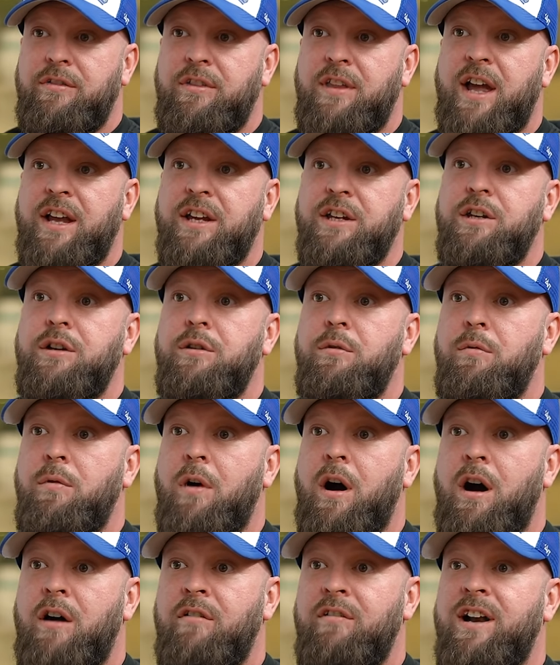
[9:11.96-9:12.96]
that you
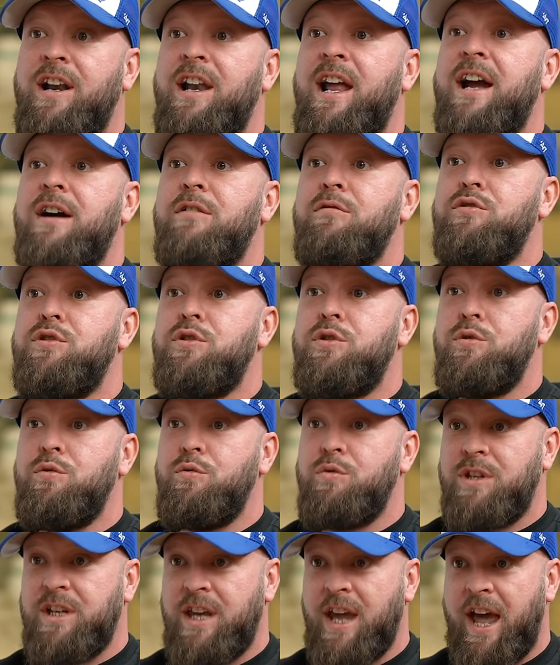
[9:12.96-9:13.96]
are allowed
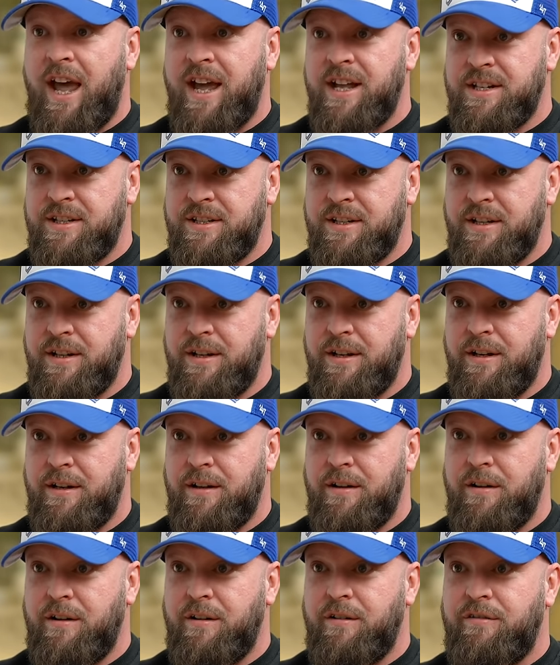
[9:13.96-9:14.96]
to get
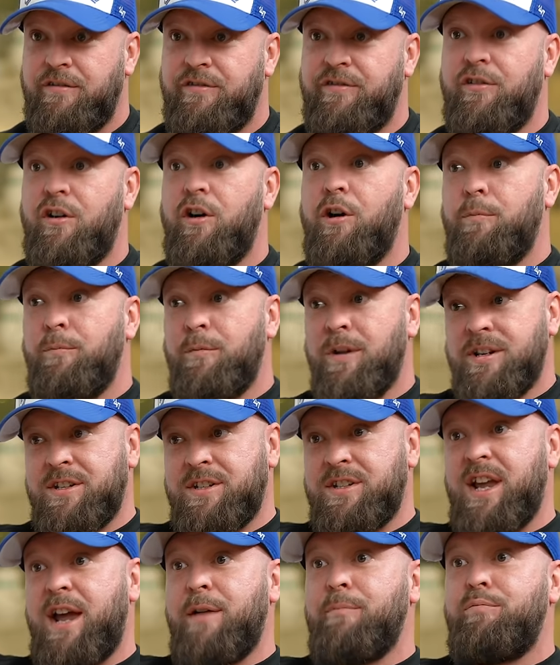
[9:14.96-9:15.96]
from
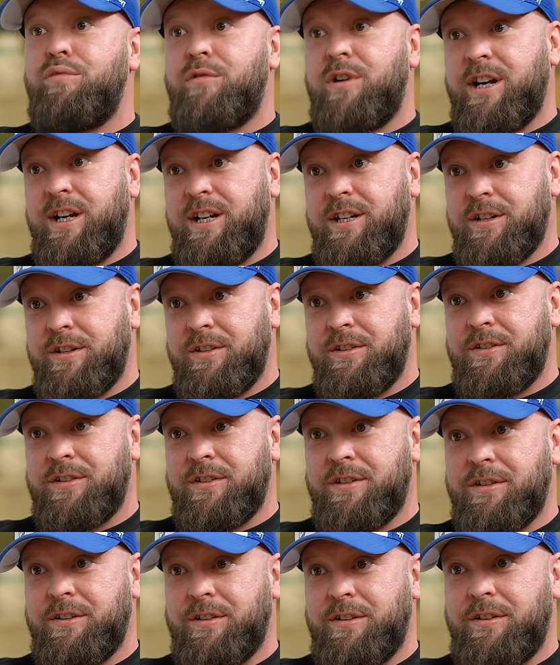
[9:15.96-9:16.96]
set
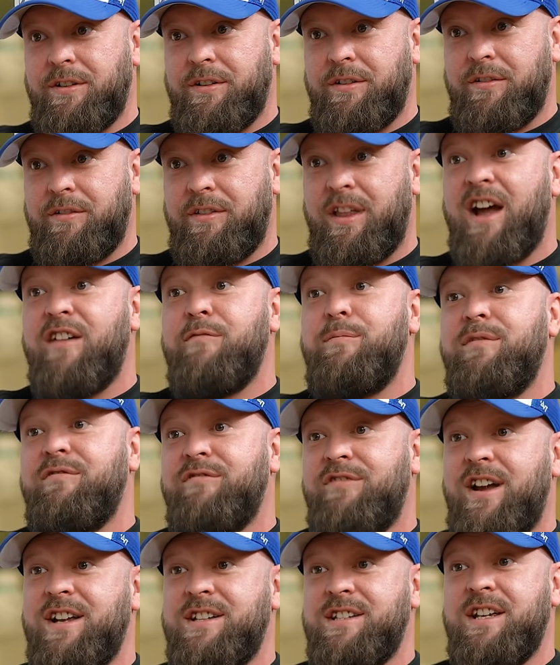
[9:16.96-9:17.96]
breeders that have been
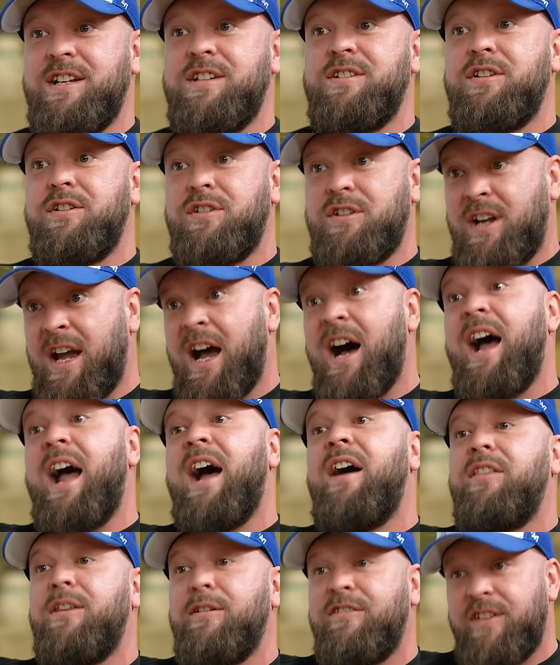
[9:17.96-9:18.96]
vetted to cut
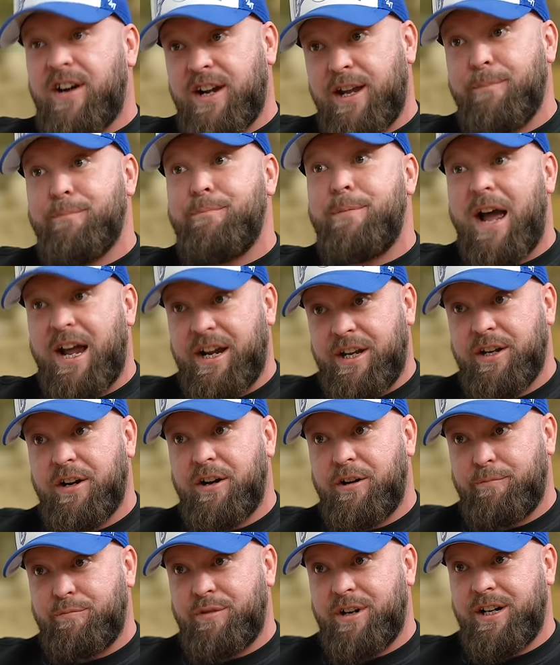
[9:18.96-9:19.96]
out the fucking
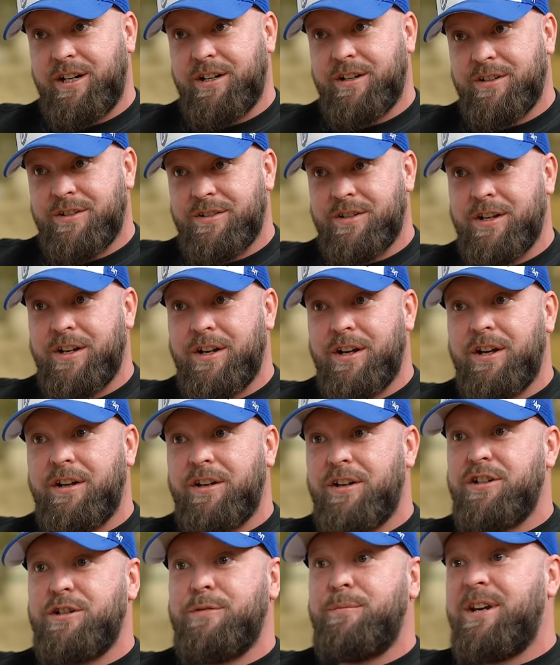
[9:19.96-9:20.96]
backyard breeders.
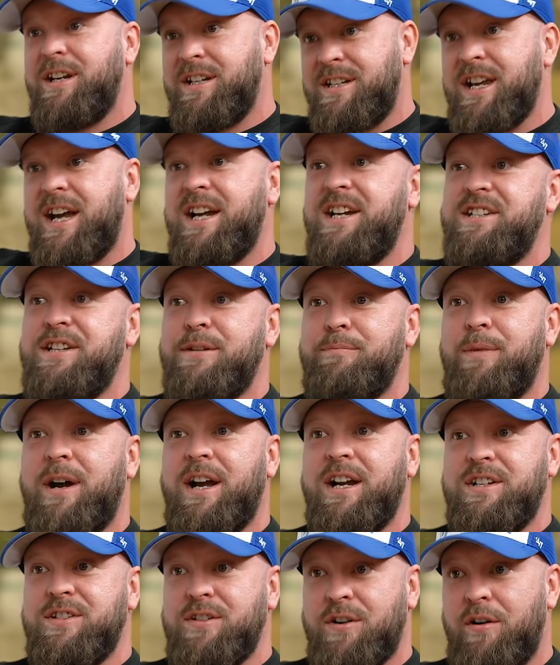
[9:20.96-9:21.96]
There should be a
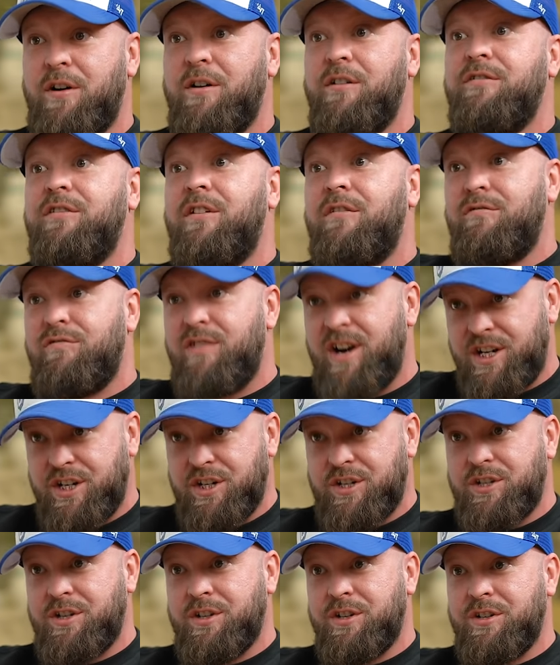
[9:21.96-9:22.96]
database of
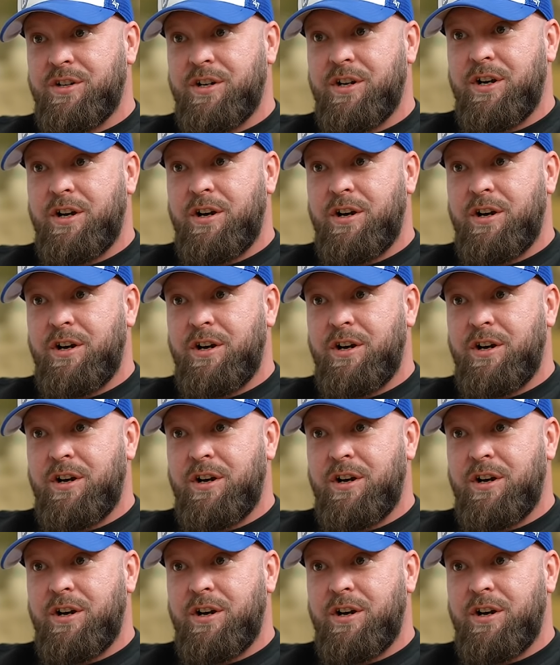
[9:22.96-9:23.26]
registered